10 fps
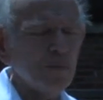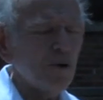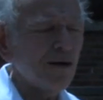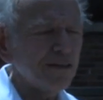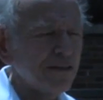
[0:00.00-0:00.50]

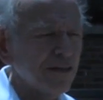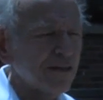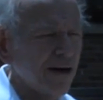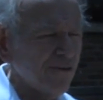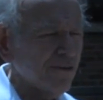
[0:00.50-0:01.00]
boys here
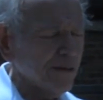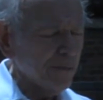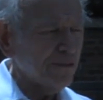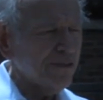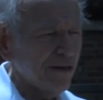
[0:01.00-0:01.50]
governed
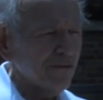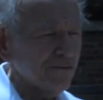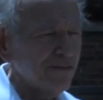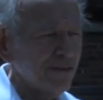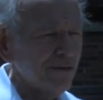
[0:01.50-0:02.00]
themselves.
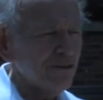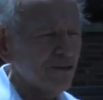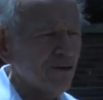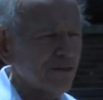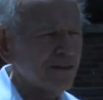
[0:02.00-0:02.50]
It was sort of